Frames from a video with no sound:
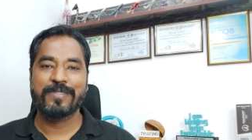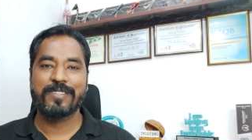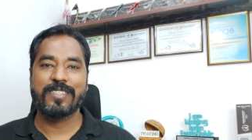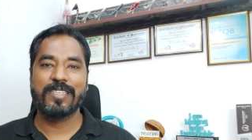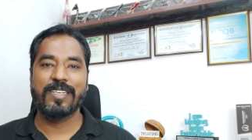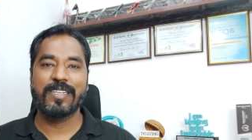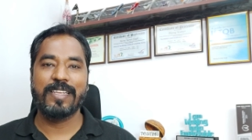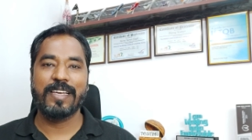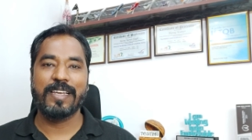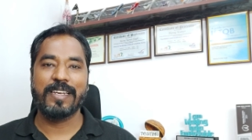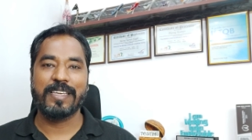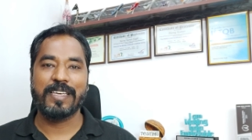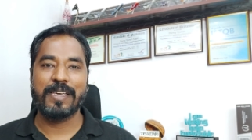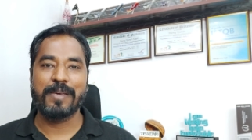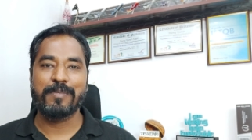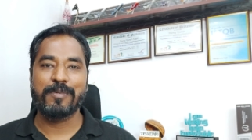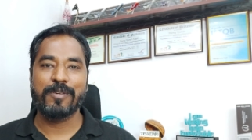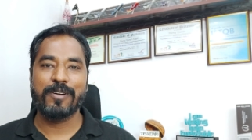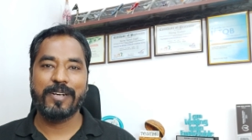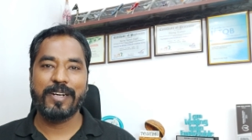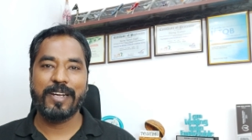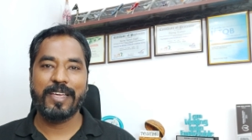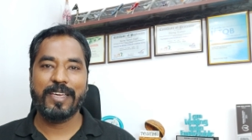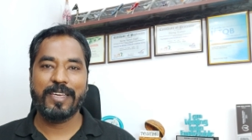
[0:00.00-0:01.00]
Till then, keep
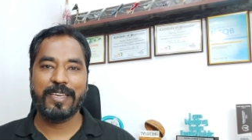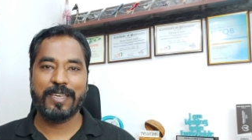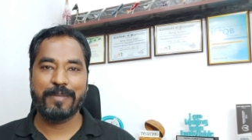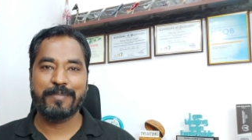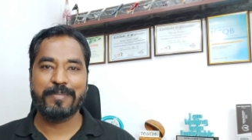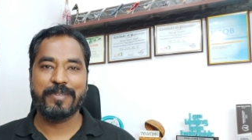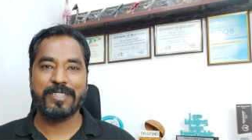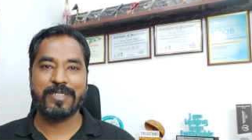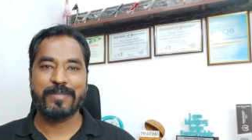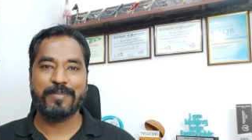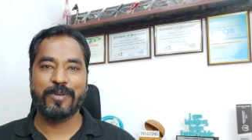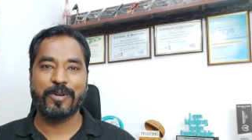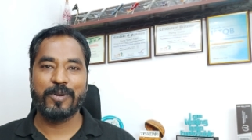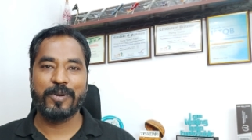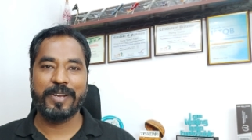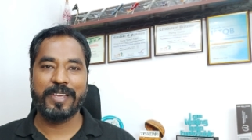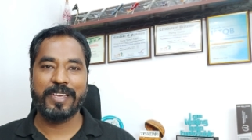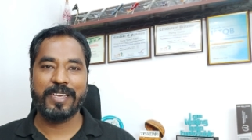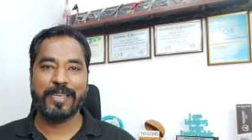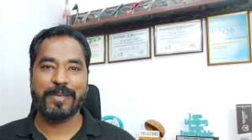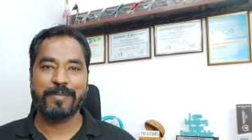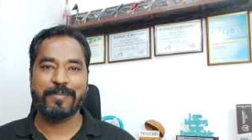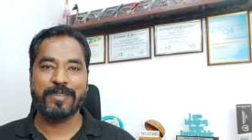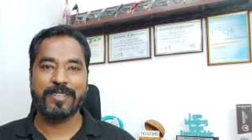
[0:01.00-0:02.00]
learning, keep
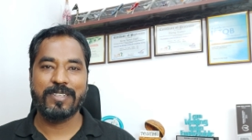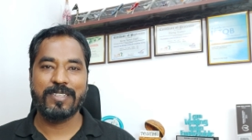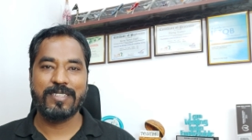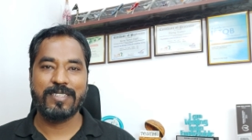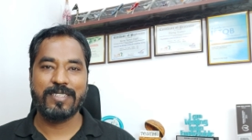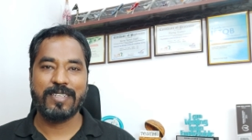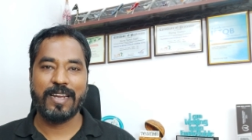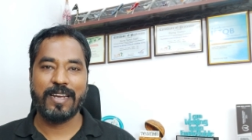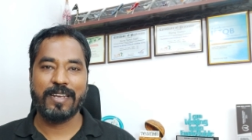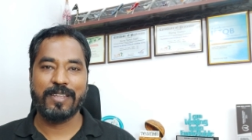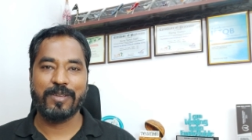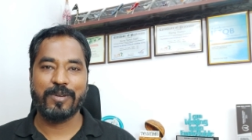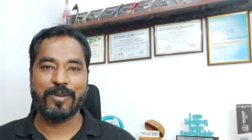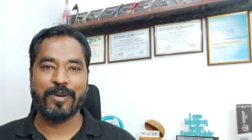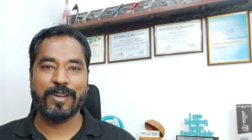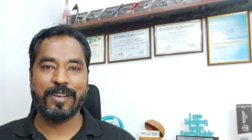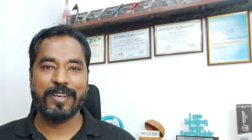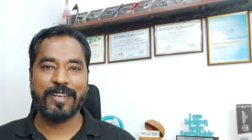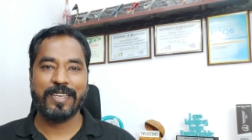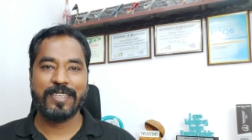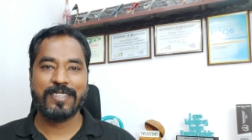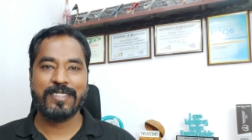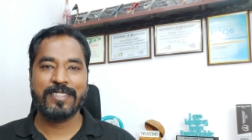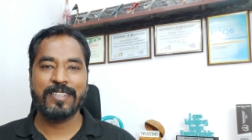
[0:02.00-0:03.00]
exploring, keep understanding the
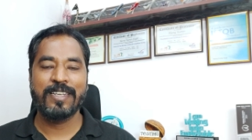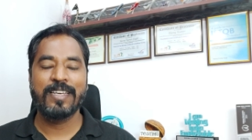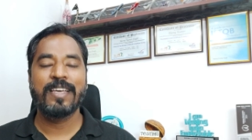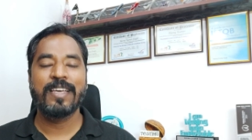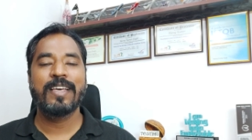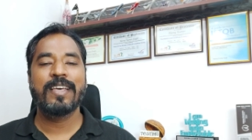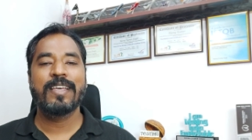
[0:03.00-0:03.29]
context.